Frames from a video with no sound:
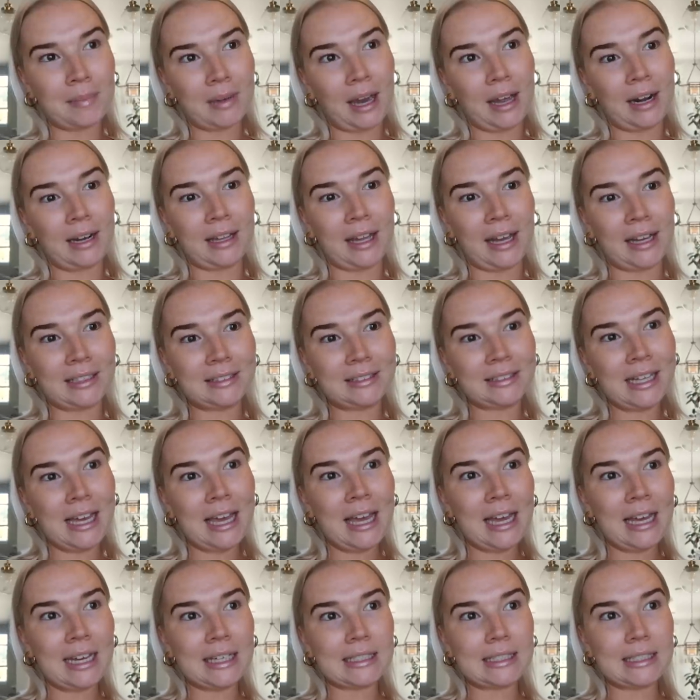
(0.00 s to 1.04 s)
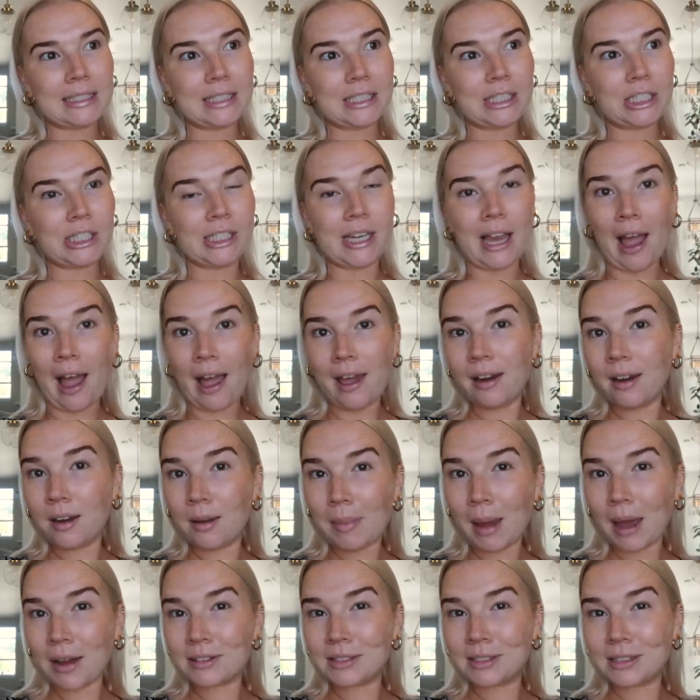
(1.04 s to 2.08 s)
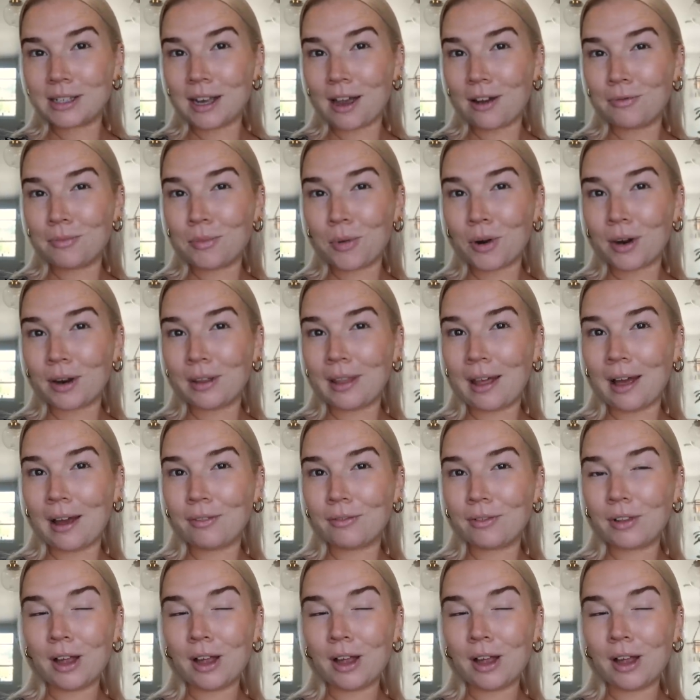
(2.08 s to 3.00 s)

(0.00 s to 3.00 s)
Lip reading: I'm kind of like chatting about stuff more in that